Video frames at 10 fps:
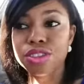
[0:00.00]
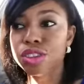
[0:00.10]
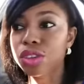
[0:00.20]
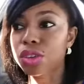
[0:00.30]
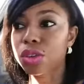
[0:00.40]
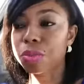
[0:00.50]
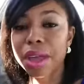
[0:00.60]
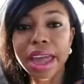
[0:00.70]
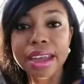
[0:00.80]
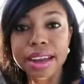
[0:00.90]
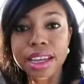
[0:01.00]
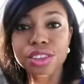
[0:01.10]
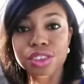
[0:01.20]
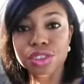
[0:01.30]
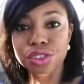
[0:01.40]
to
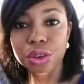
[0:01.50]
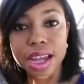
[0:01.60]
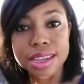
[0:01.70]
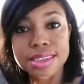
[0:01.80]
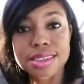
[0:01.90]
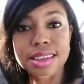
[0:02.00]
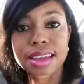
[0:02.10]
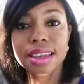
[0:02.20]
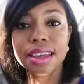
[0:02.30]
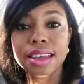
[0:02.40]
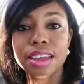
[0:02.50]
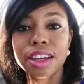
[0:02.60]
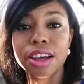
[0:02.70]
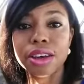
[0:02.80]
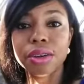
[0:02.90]
panic, to stress,
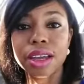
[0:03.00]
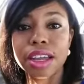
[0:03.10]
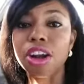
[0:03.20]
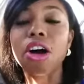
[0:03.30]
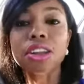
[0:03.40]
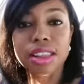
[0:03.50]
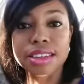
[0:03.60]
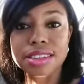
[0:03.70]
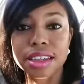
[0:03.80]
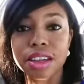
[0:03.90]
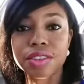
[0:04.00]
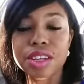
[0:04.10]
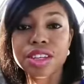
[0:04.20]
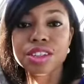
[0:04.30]
you know, and all of that stuff.